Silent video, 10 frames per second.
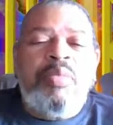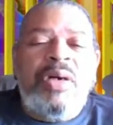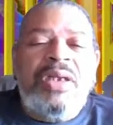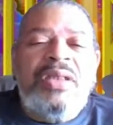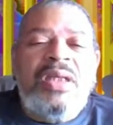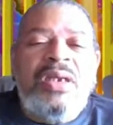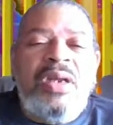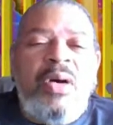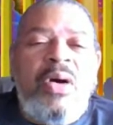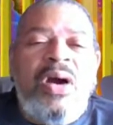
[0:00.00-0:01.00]
But the
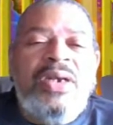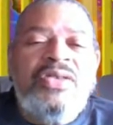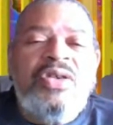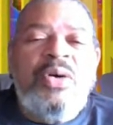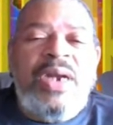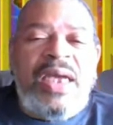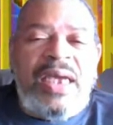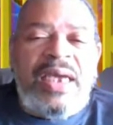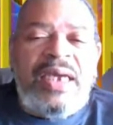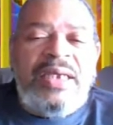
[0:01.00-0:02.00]
Lord is going
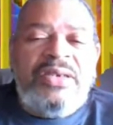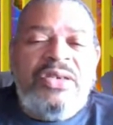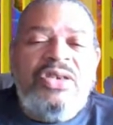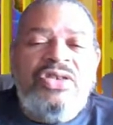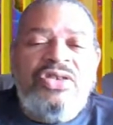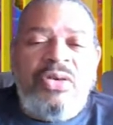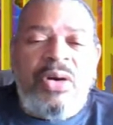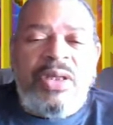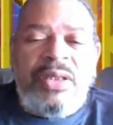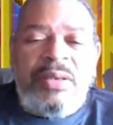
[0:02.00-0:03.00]
ahead to
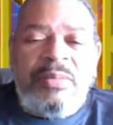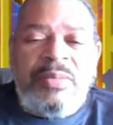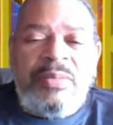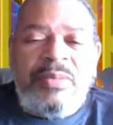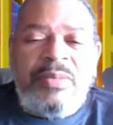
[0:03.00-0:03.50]
destroy them.